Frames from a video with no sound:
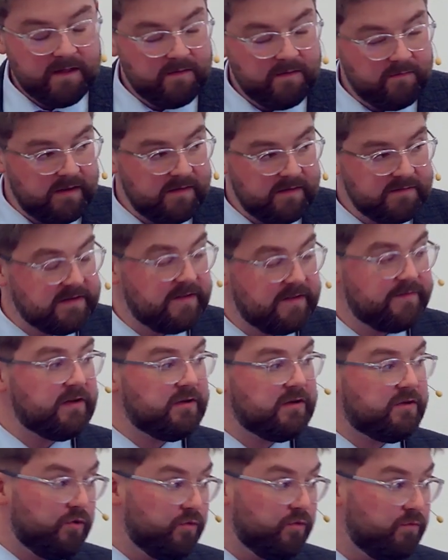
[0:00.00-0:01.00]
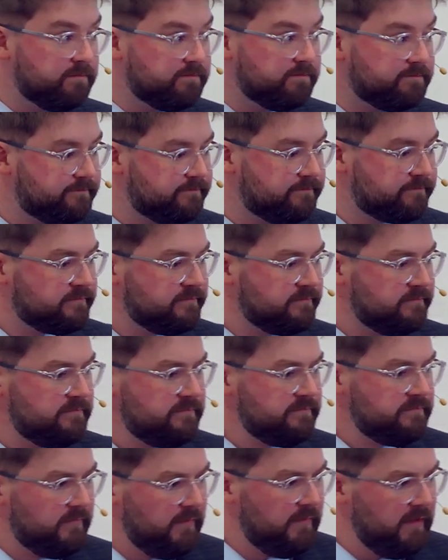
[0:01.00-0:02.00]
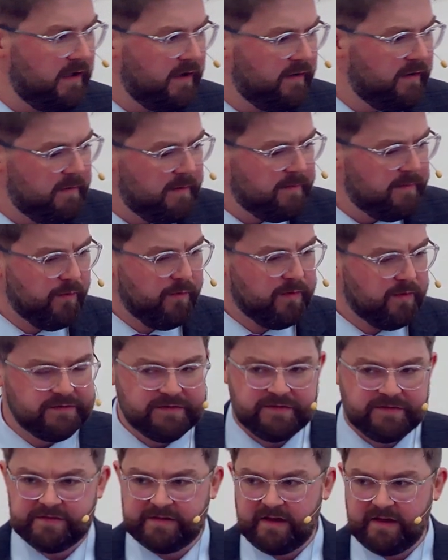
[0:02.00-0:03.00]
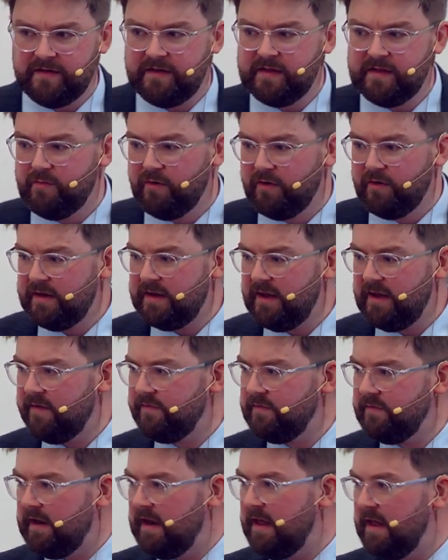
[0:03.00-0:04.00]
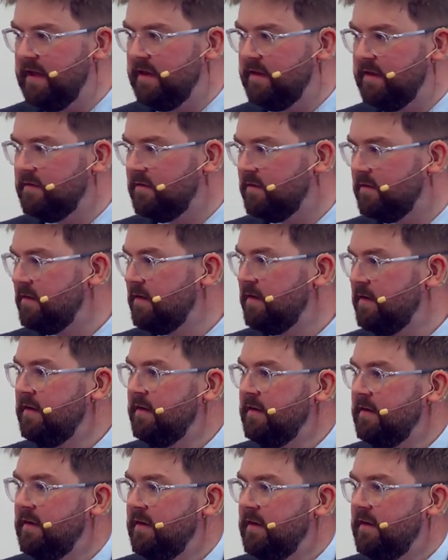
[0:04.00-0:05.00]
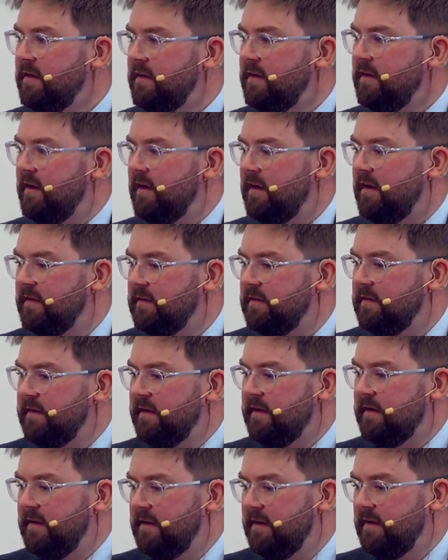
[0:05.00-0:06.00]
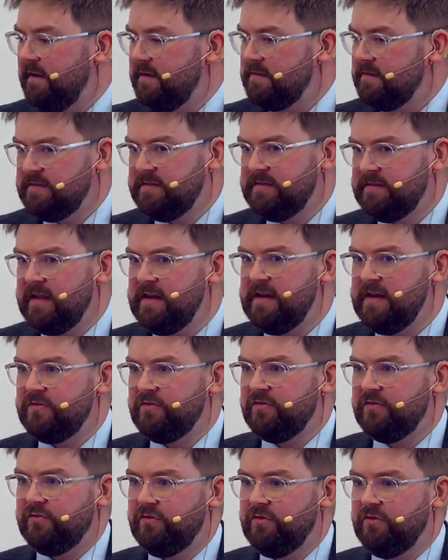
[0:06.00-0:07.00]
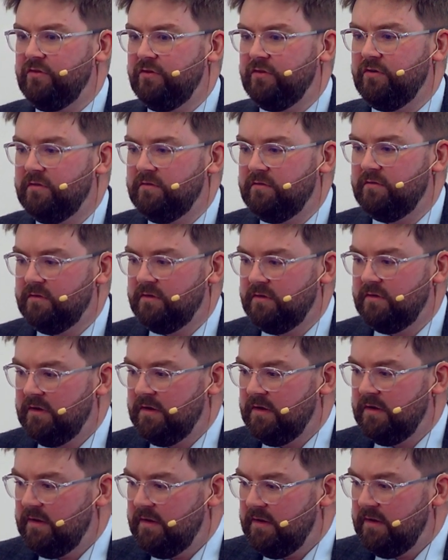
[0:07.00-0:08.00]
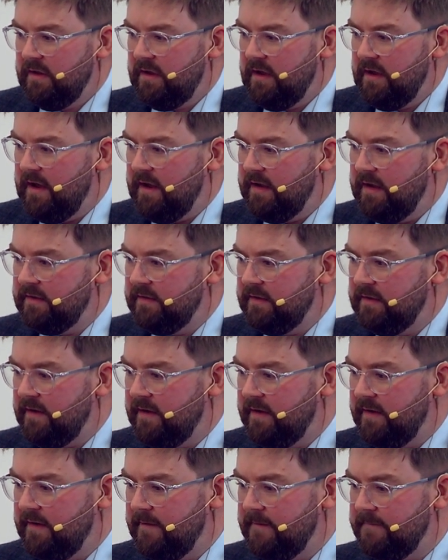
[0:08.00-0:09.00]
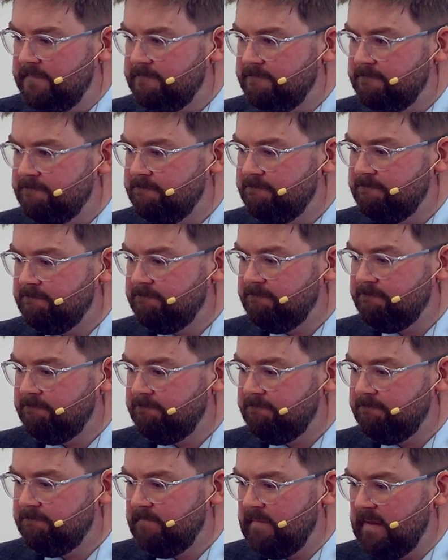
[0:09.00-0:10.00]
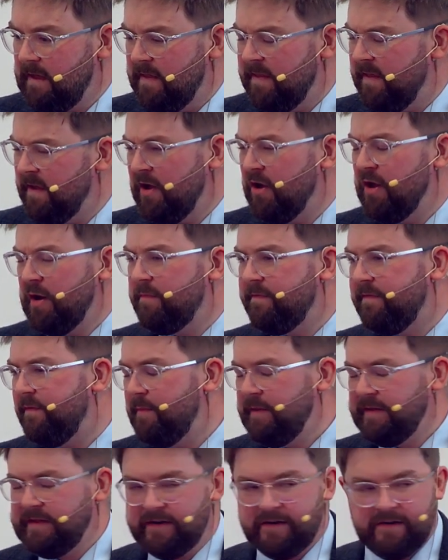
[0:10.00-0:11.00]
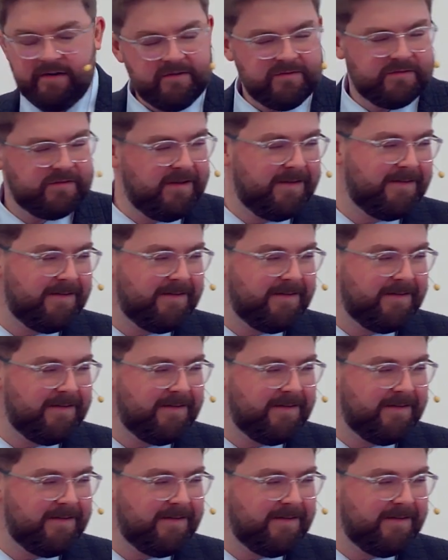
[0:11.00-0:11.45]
When I was living at home, I remember one Saturday morning having a lie in, and uh, as teenagers do, and uh, I think I got up for my dinners,